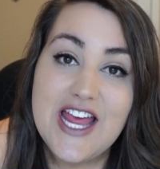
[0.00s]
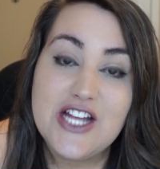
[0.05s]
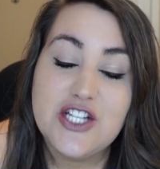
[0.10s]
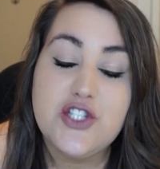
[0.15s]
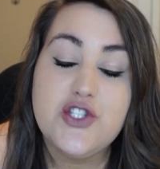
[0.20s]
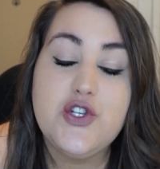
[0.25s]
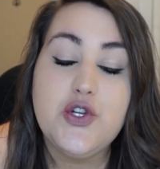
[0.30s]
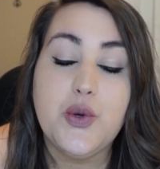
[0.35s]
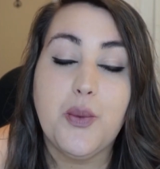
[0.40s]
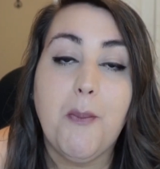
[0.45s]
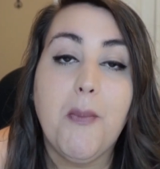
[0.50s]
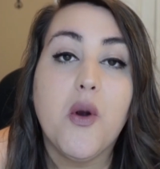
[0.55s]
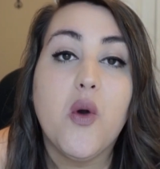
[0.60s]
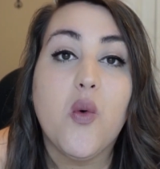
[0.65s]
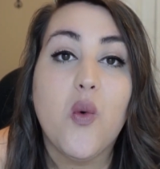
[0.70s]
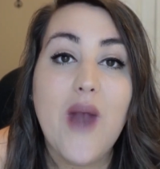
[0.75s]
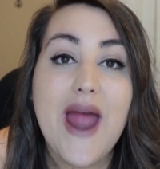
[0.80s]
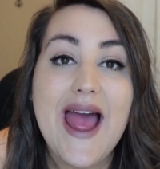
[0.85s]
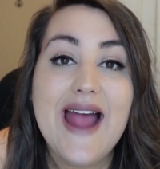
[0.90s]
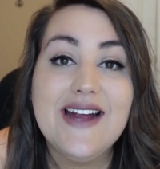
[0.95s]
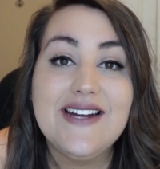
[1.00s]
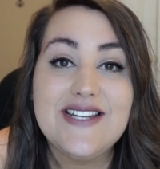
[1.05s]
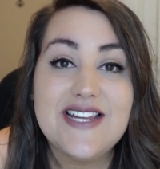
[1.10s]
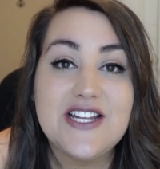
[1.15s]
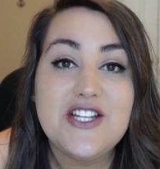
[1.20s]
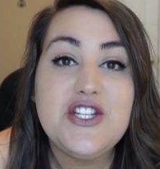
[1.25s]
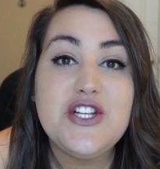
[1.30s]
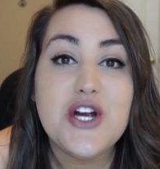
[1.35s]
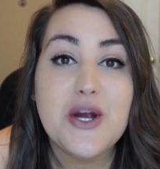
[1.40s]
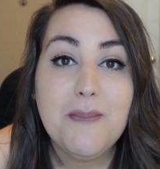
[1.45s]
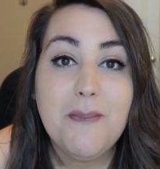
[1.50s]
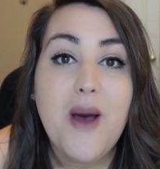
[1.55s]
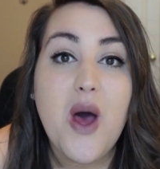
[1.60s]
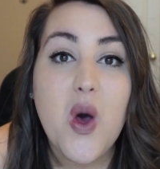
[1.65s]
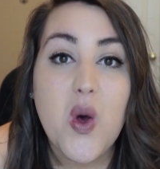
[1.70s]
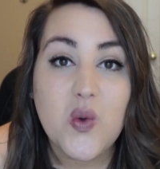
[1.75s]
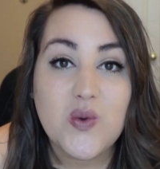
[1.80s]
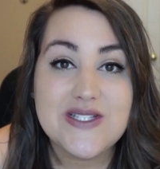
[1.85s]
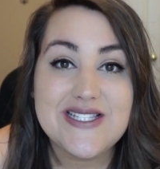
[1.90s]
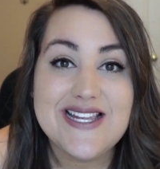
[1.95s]
is to practice your
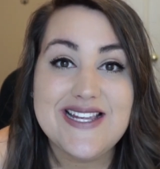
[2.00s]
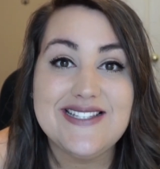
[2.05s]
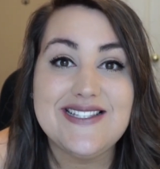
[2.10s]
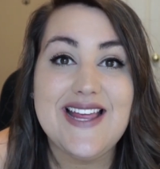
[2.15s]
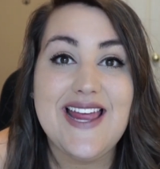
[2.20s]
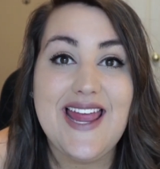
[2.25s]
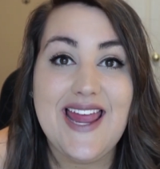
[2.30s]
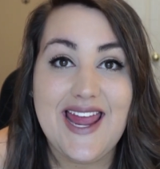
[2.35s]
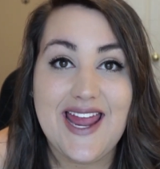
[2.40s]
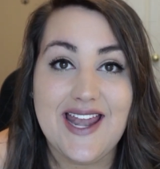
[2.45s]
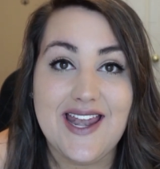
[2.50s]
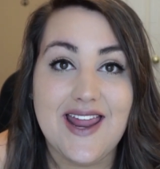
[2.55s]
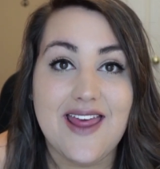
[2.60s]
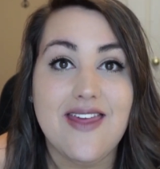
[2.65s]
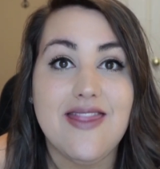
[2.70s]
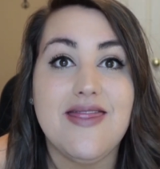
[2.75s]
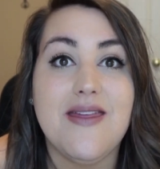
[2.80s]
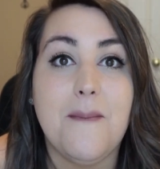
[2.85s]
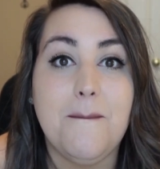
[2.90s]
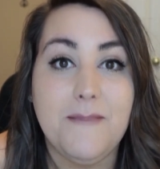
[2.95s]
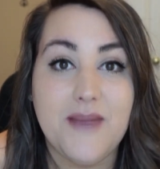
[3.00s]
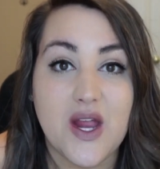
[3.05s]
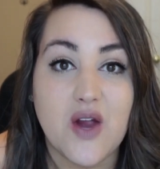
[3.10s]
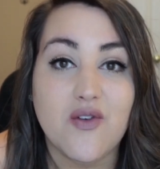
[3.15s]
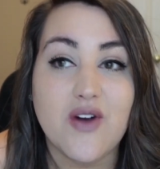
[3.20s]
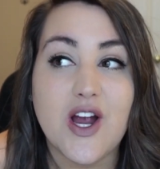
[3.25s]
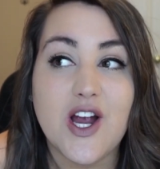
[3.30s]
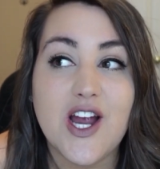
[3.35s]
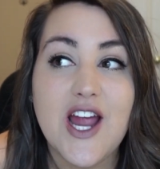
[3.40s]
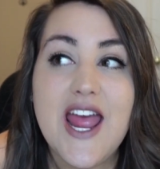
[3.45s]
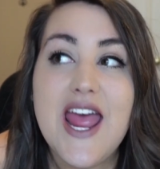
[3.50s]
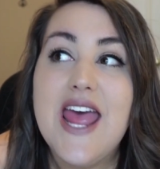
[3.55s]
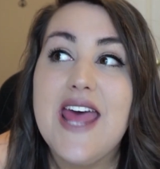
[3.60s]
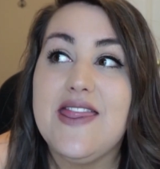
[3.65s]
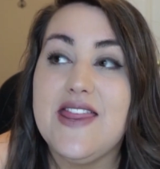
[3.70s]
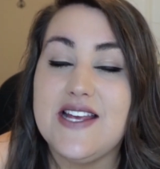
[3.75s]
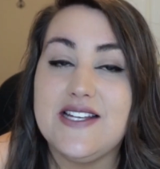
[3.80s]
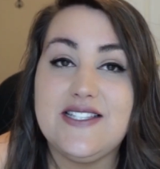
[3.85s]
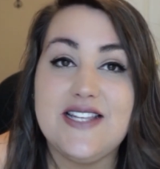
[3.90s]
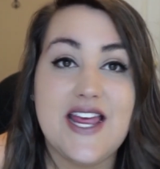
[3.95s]
poses in the mirror.
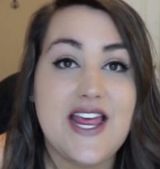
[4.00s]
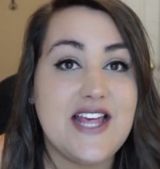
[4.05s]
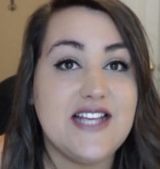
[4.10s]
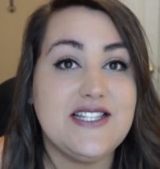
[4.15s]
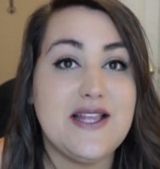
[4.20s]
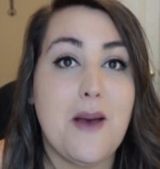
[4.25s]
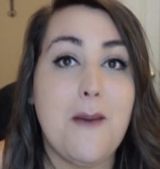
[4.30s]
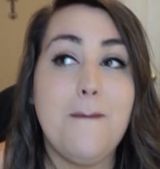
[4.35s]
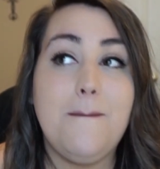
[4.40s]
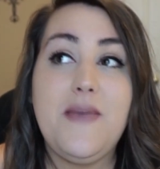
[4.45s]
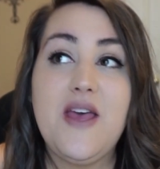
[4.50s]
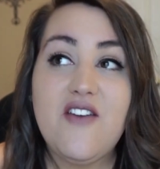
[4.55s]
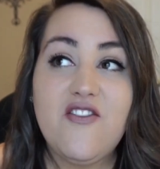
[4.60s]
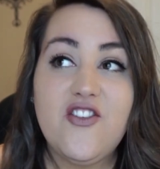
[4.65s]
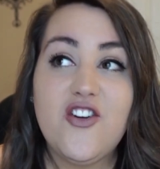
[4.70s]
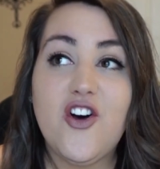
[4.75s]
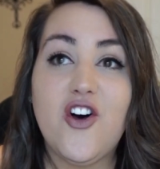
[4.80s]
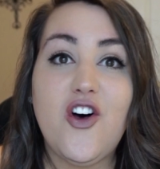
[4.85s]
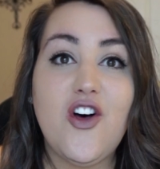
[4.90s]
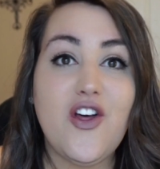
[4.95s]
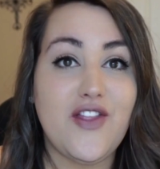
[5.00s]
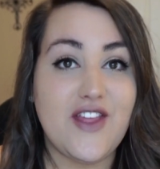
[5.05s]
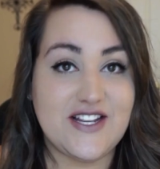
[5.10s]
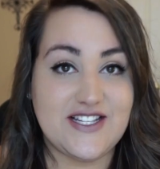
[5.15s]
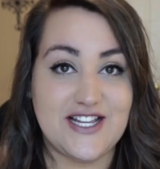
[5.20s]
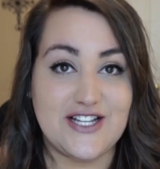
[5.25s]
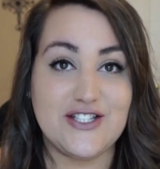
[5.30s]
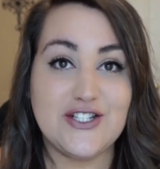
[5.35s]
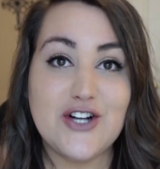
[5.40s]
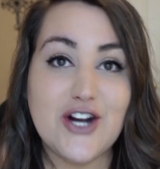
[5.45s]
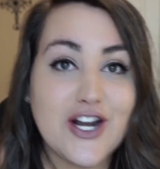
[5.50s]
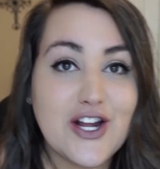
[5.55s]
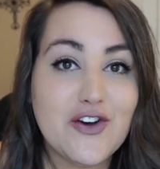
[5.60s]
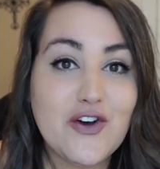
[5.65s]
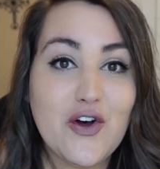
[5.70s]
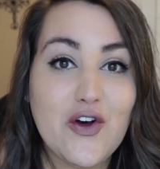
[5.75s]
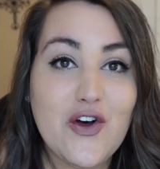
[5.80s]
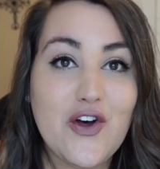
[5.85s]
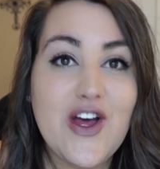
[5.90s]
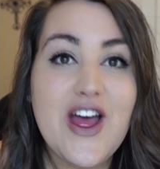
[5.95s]
This is pivotal, this is
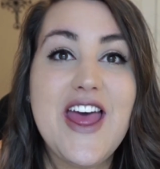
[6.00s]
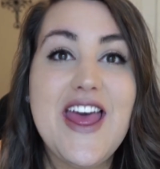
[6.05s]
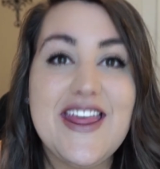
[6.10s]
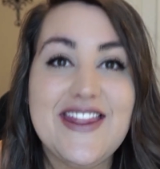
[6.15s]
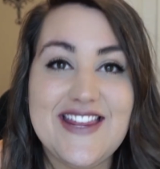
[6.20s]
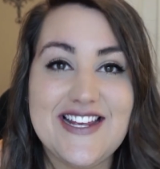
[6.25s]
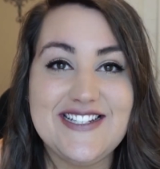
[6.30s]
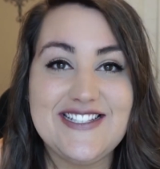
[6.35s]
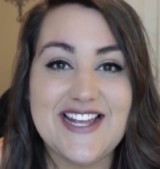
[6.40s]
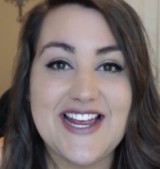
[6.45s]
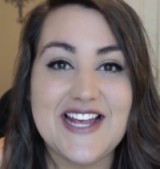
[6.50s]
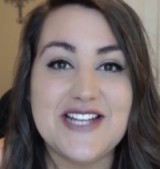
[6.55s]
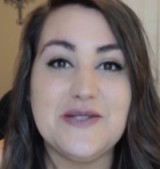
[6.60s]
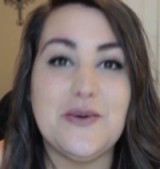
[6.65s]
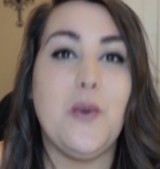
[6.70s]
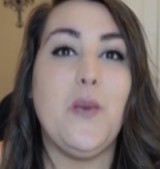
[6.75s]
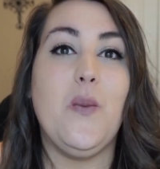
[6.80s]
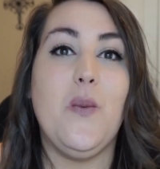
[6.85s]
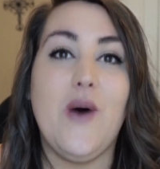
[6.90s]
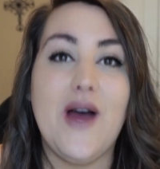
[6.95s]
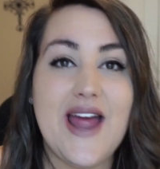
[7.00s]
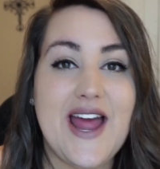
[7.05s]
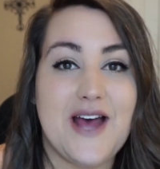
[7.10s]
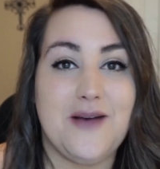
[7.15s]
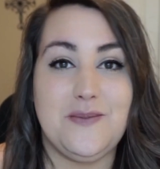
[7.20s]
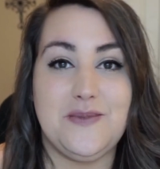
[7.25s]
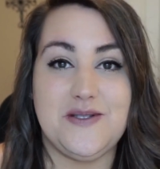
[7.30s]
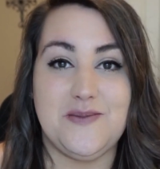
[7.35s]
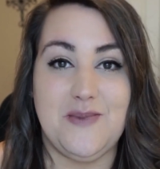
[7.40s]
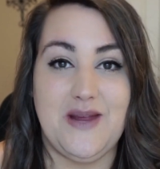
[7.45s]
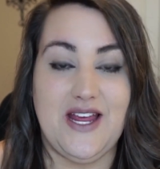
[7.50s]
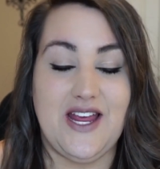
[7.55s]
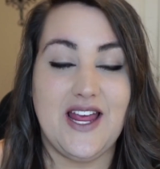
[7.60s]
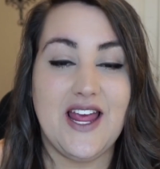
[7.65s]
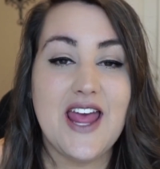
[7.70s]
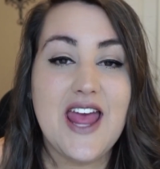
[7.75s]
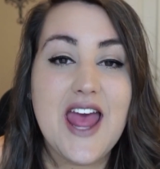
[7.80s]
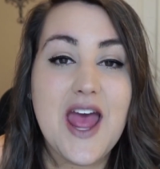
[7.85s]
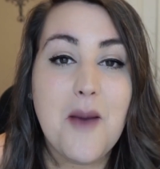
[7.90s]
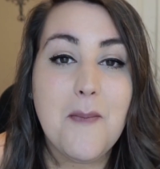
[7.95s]
critical, this is what helps me.